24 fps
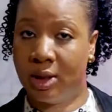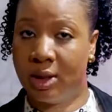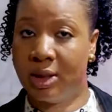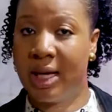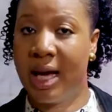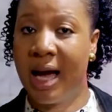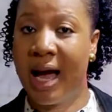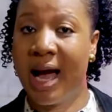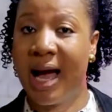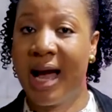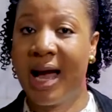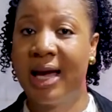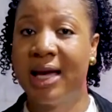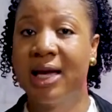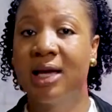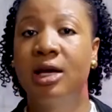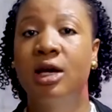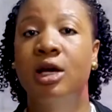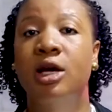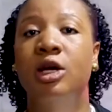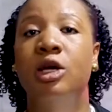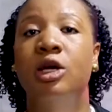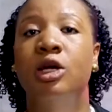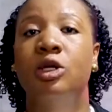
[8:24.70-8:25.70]
high,
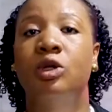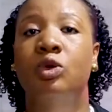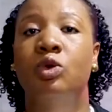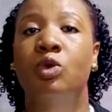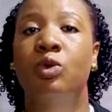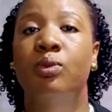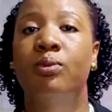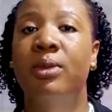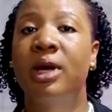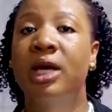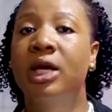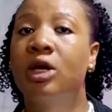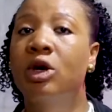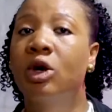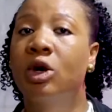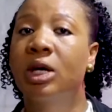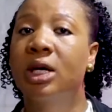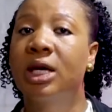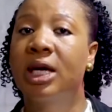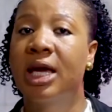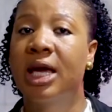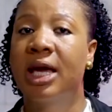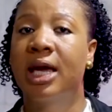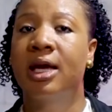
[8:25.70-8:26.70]
it will make your
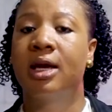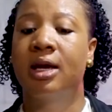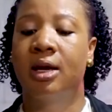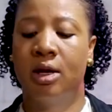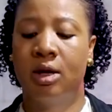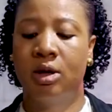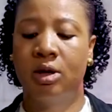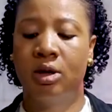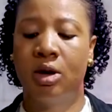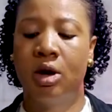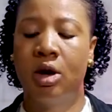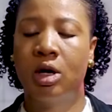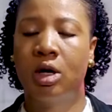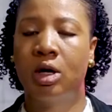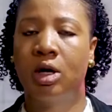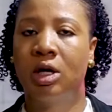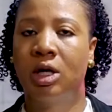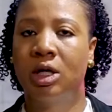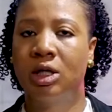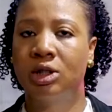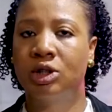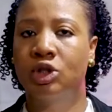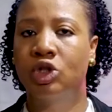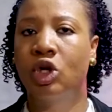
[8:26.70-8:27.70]
cake
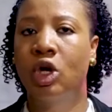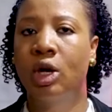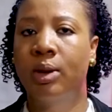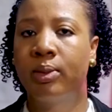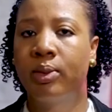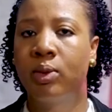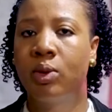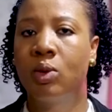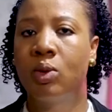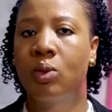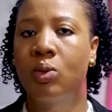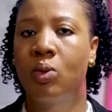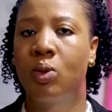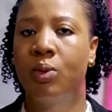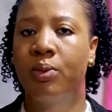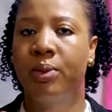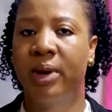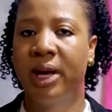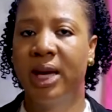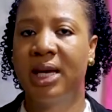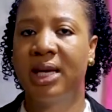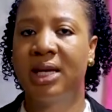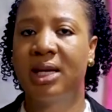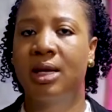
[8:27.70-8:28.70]
on top will
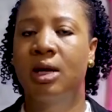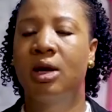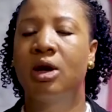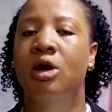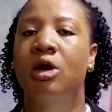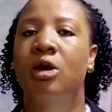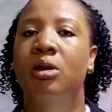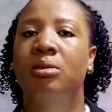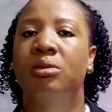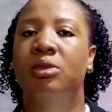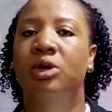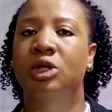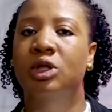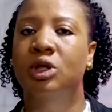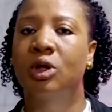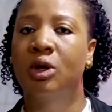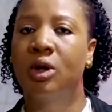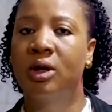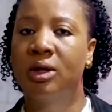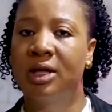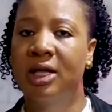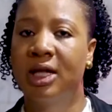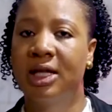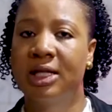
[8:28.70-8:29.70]
bake, but
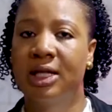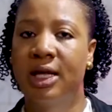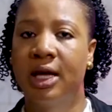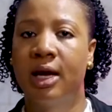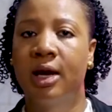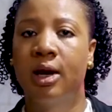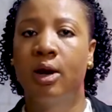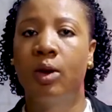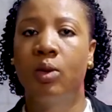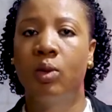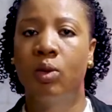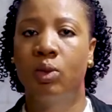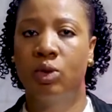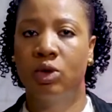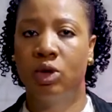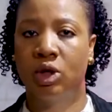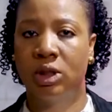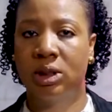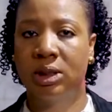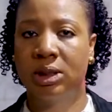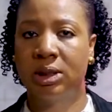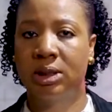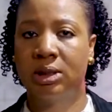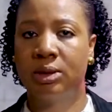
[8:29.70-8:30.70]
under there will
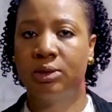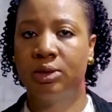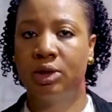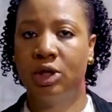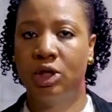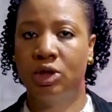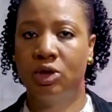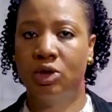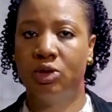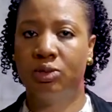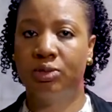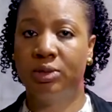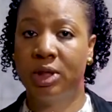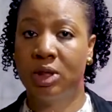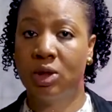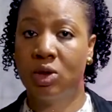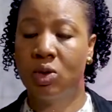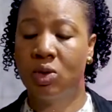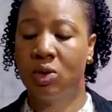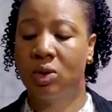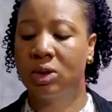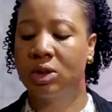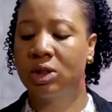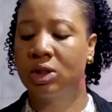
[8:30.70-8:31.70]
not be
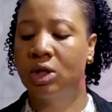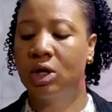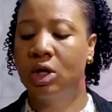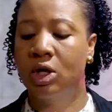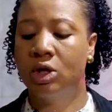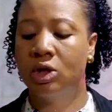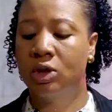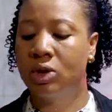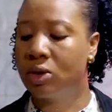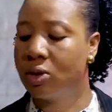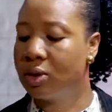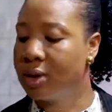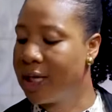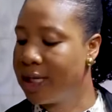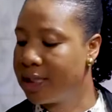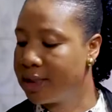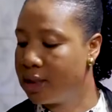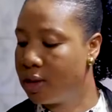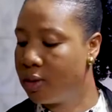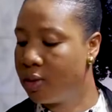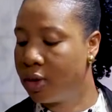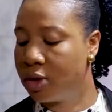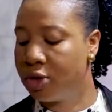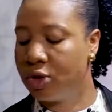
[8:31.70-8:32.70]
cooked. So that's
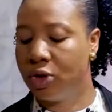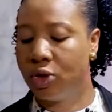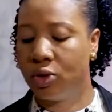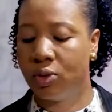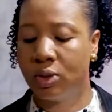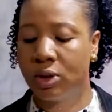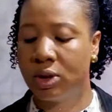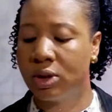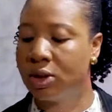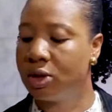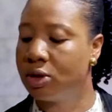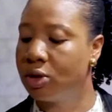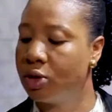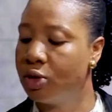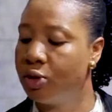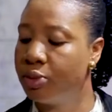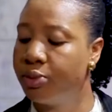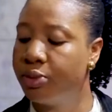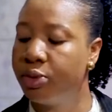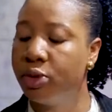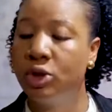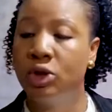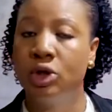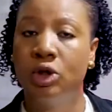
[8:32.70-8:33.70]
not what you want. So you
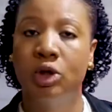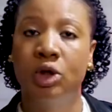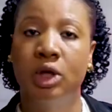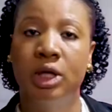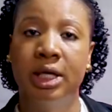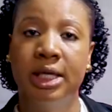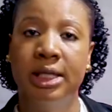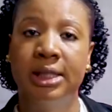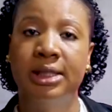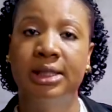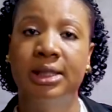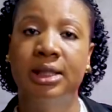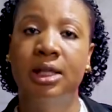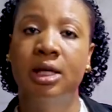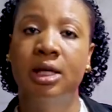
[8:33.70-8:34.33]
put your heat